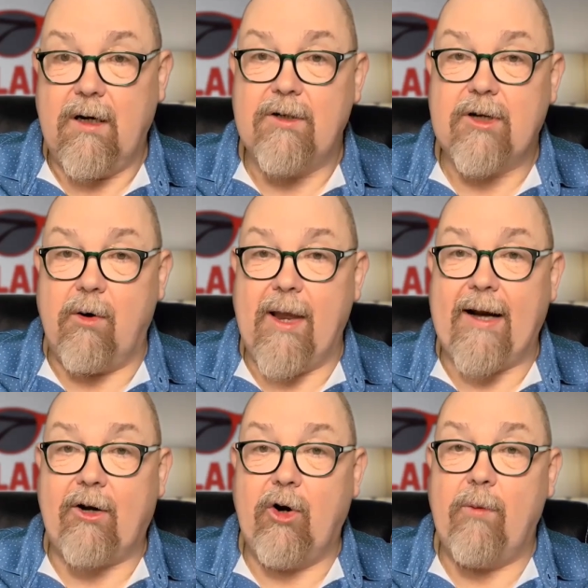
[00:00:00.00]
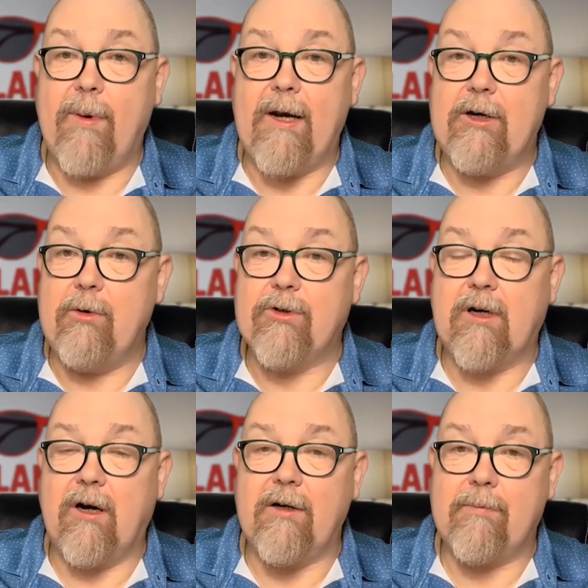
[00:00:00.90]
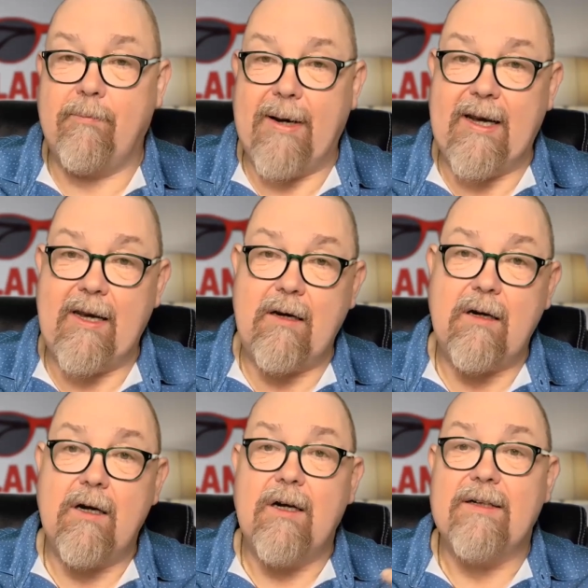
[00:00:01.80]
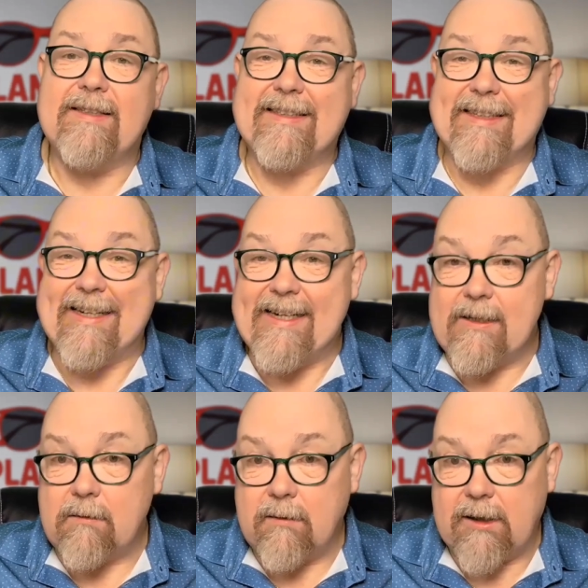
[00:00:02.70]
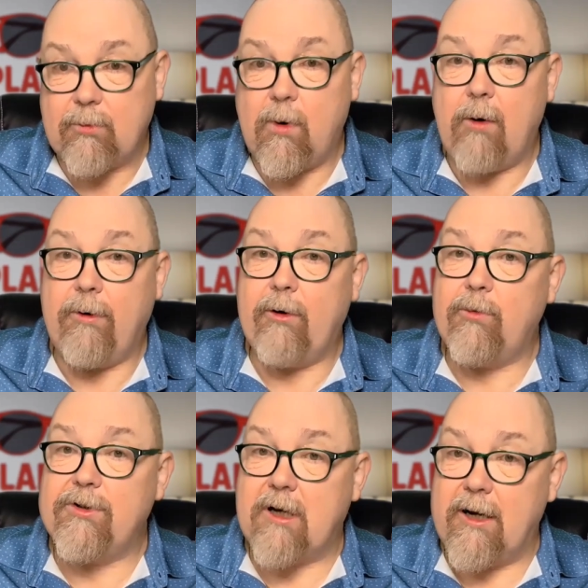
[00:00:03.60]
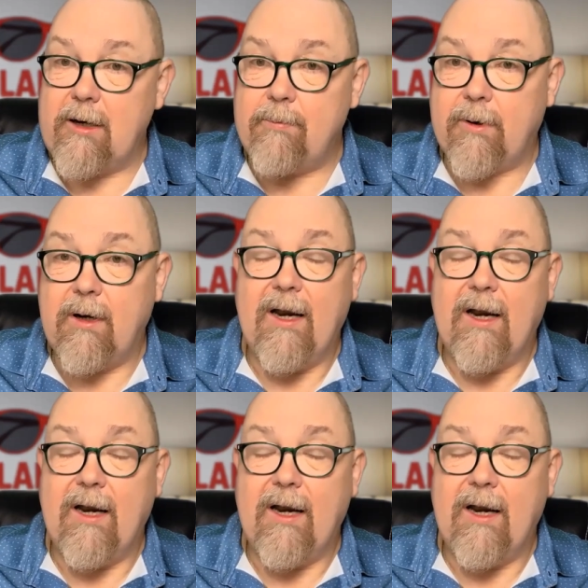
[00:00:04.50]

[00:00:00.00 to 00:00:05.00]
So that could be use class B, C, that's where we all sleep.